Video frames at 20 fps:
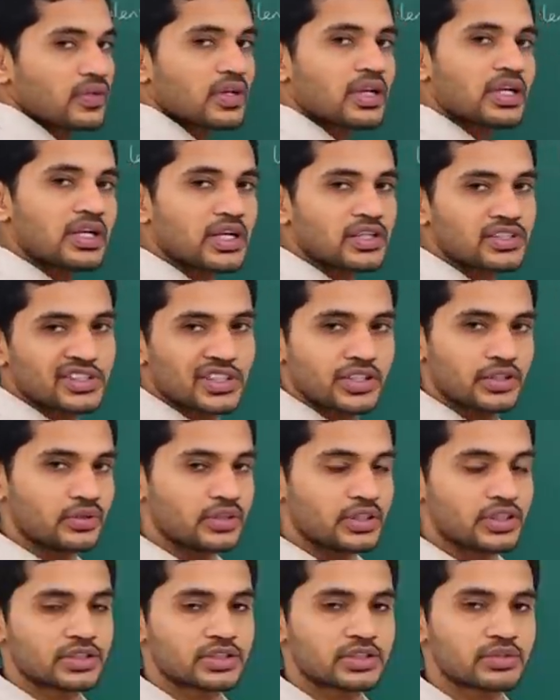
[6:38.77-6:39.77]
in SI
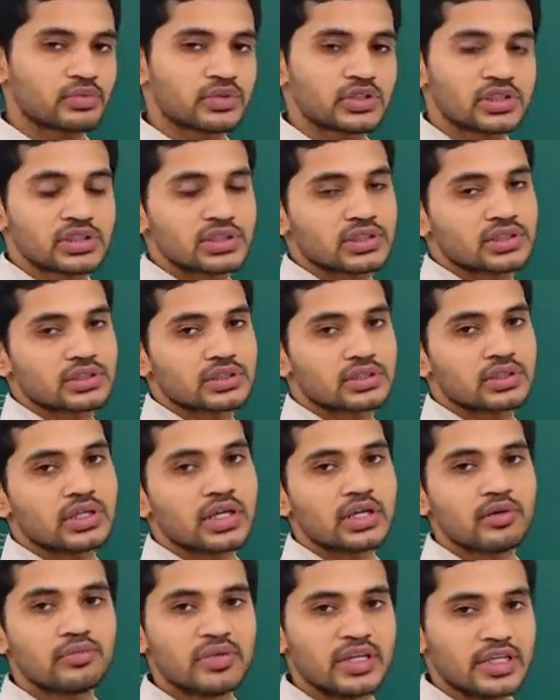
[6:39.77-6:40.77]
units which is
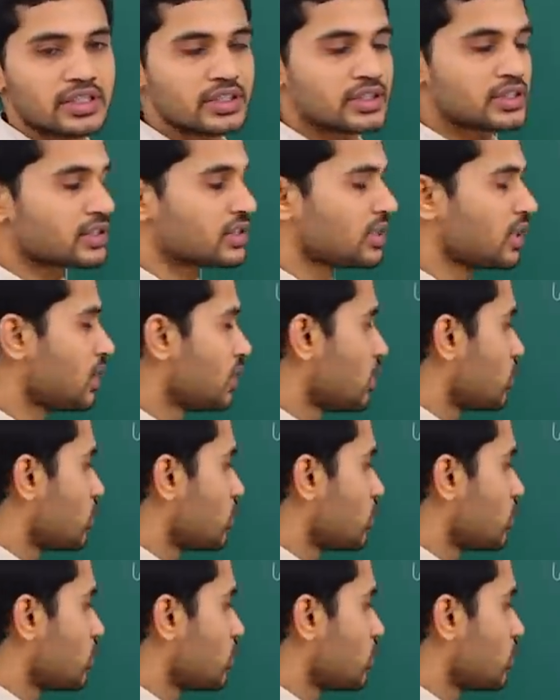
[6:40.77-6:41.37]
in meters.